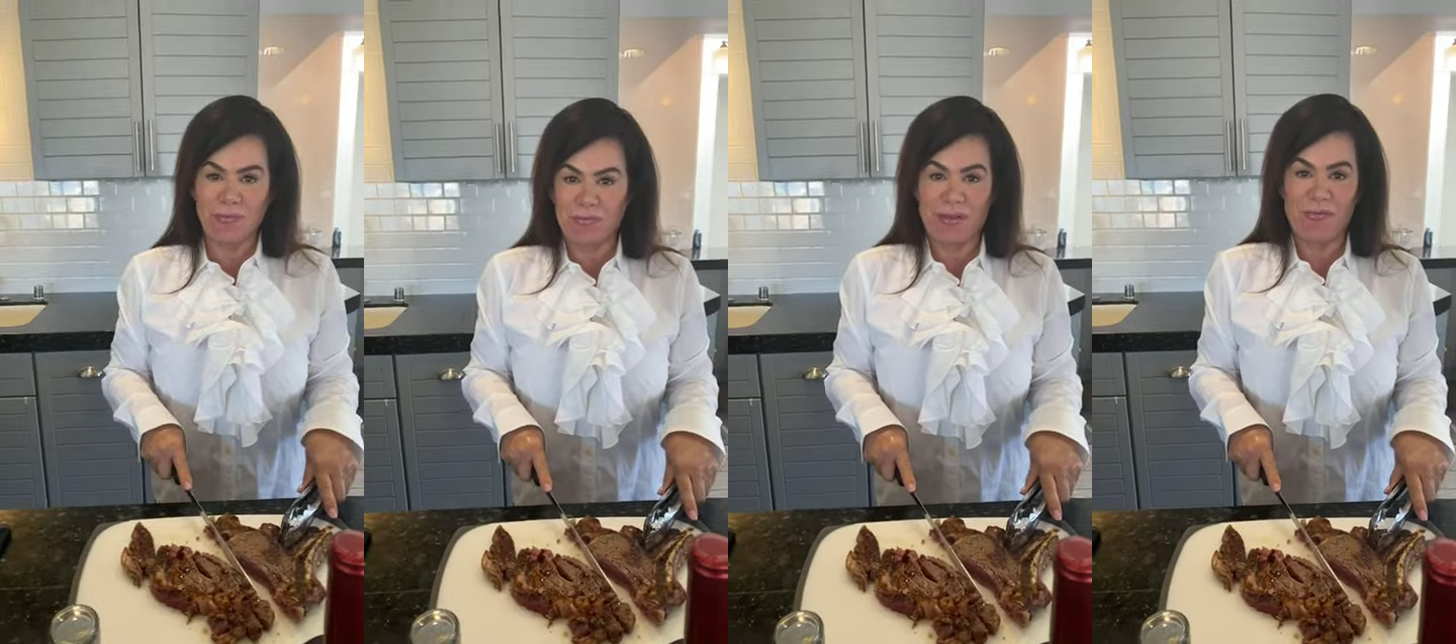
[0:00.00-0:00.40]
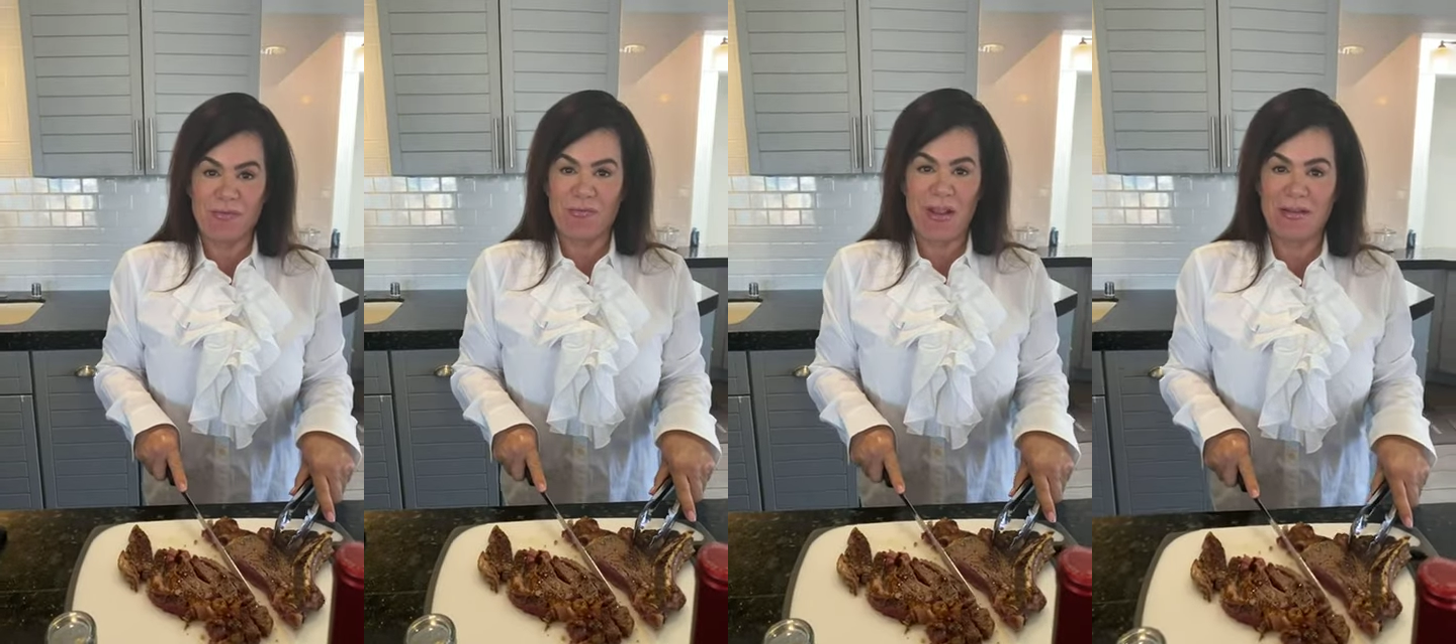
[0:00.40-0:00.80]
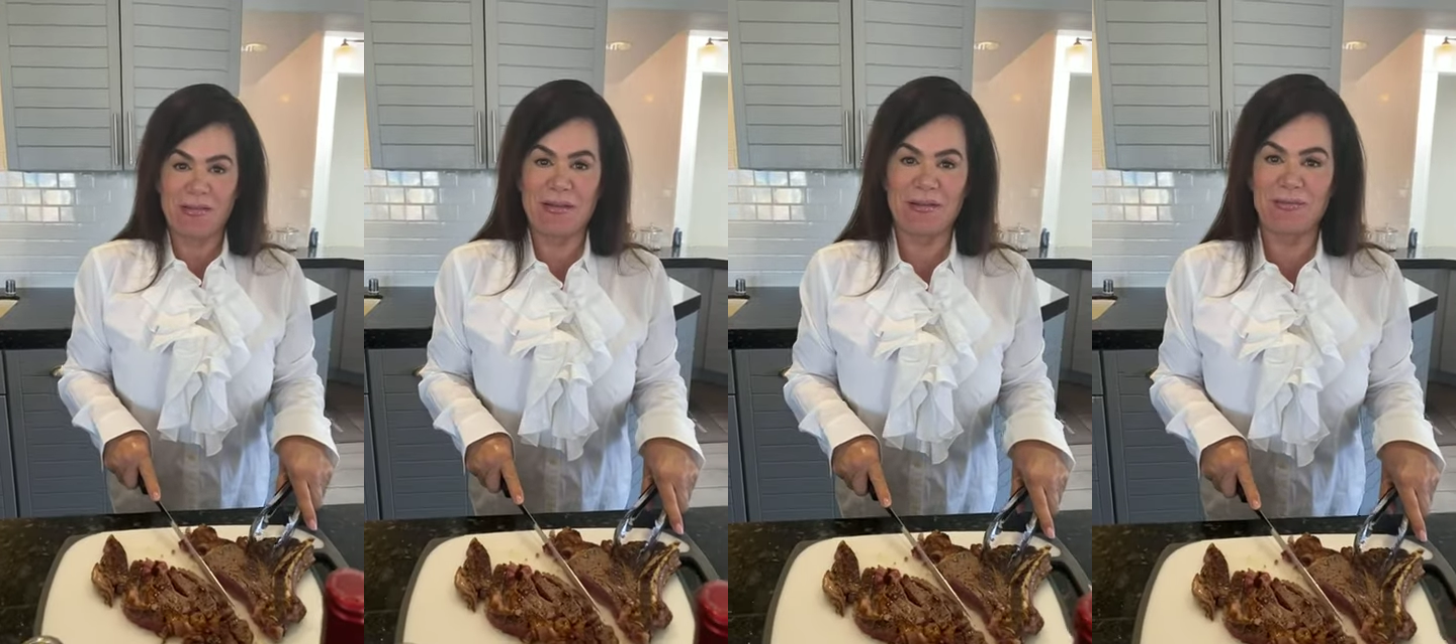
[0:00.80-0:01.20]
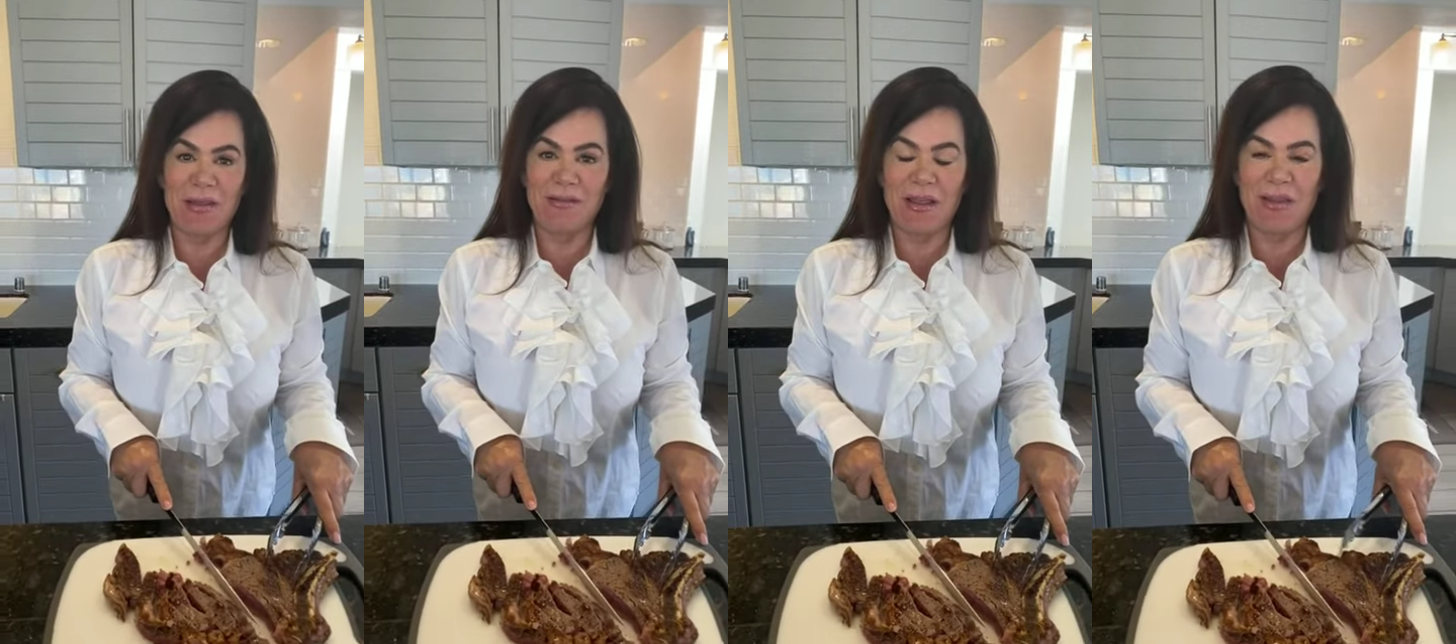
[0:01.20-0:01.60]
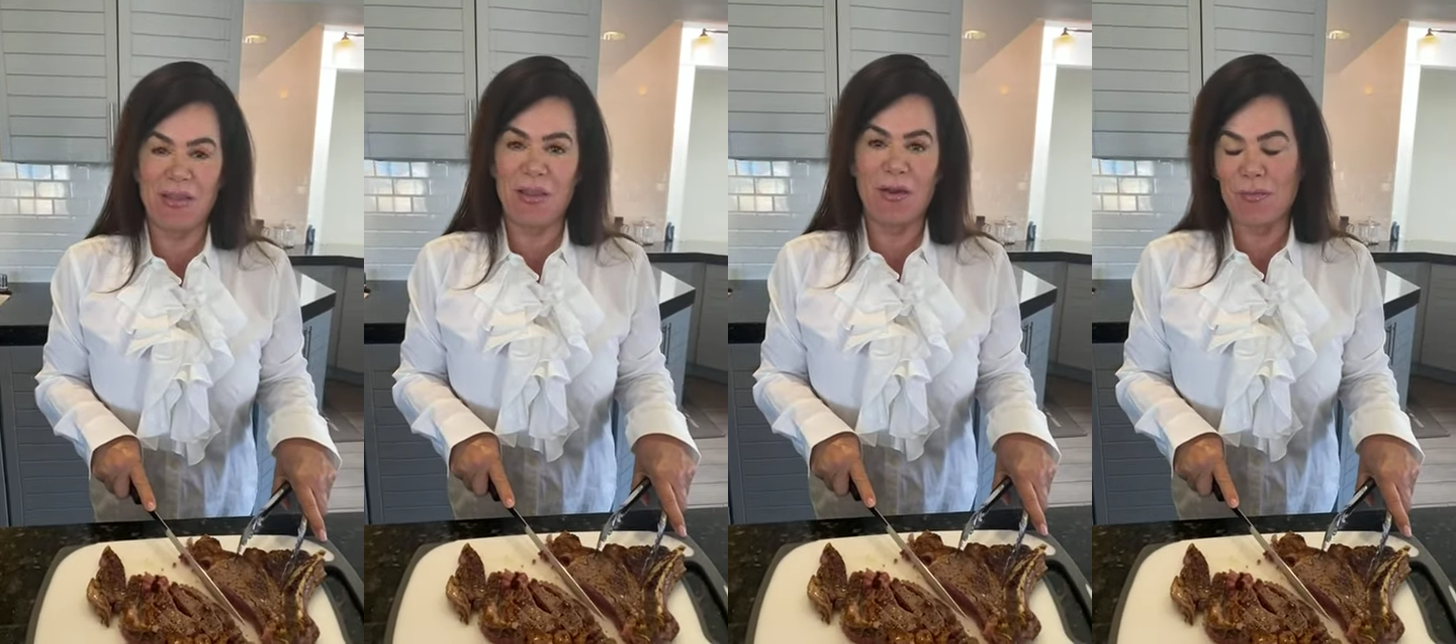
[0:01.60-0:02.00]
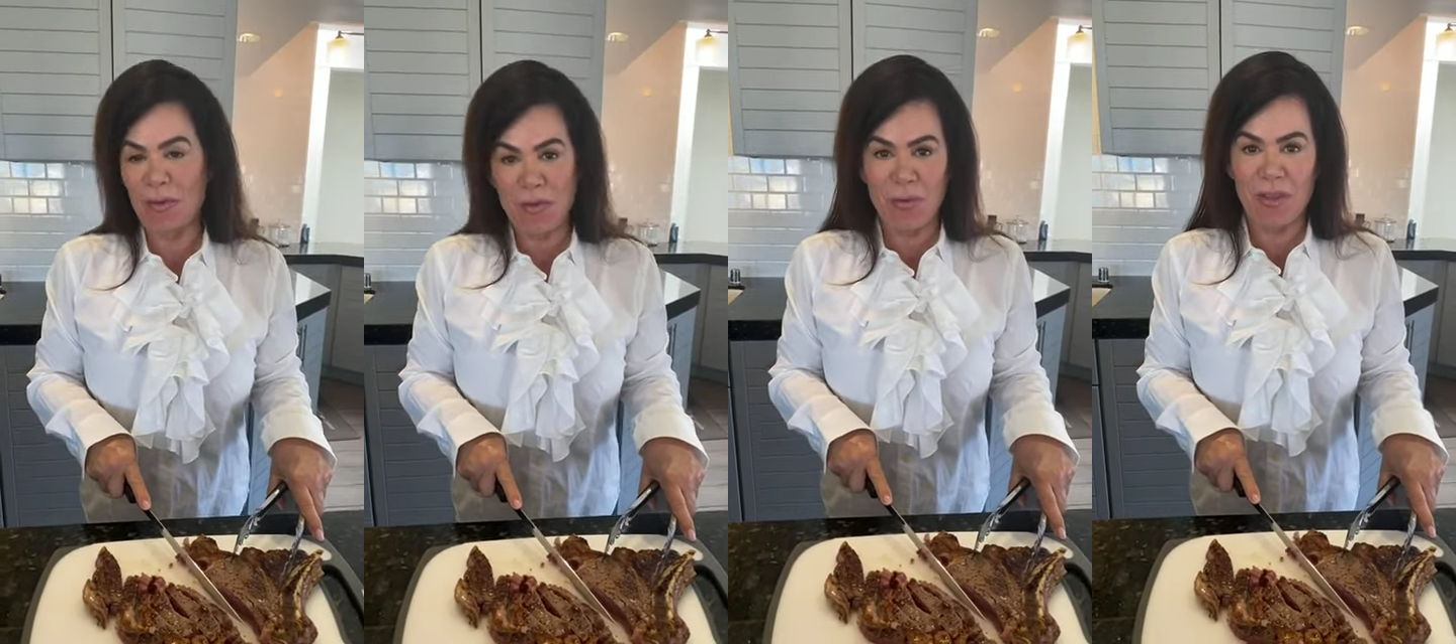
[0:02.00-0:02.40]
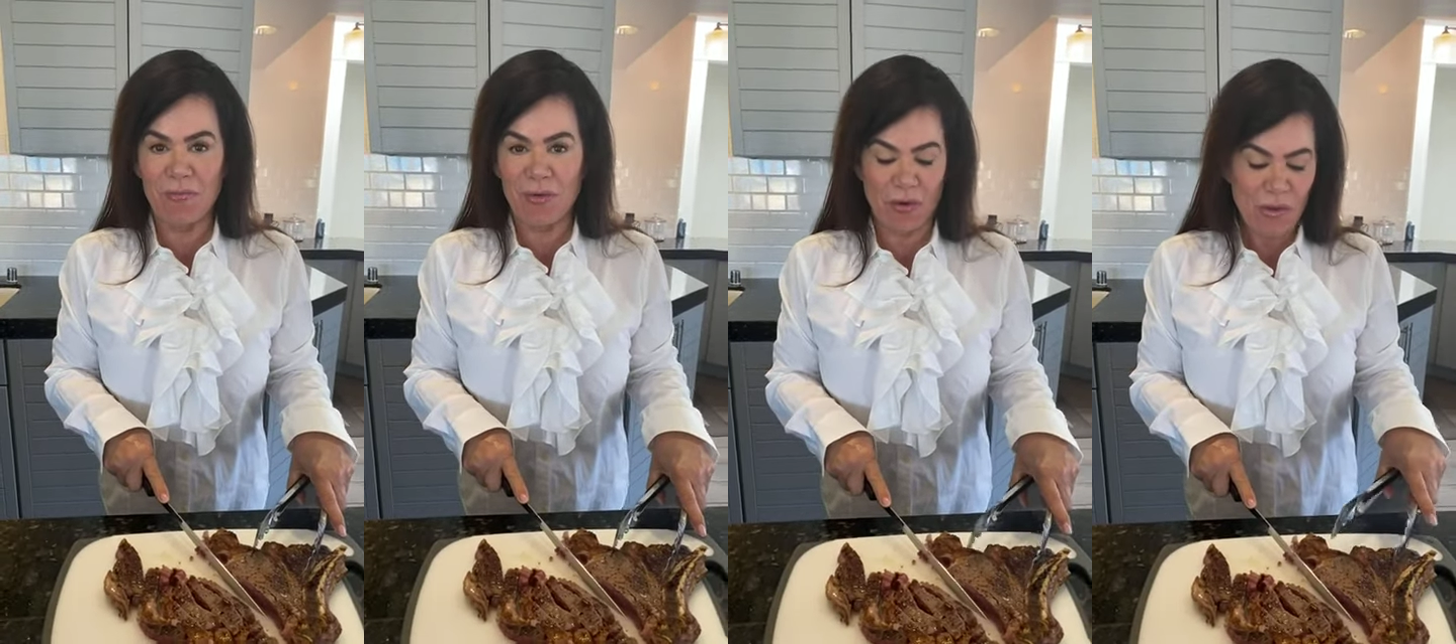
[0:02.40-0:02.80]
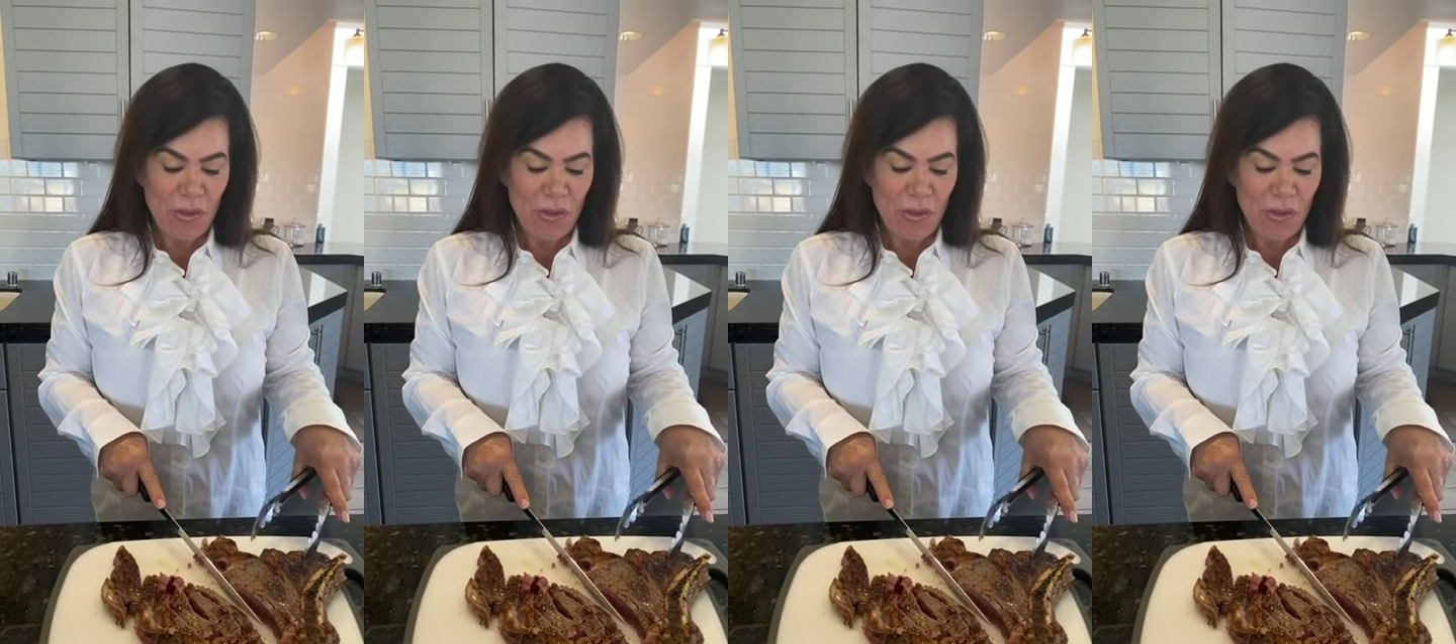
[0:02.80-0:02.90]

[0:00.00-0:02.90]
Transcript: live in France 6 months out of the year and been going for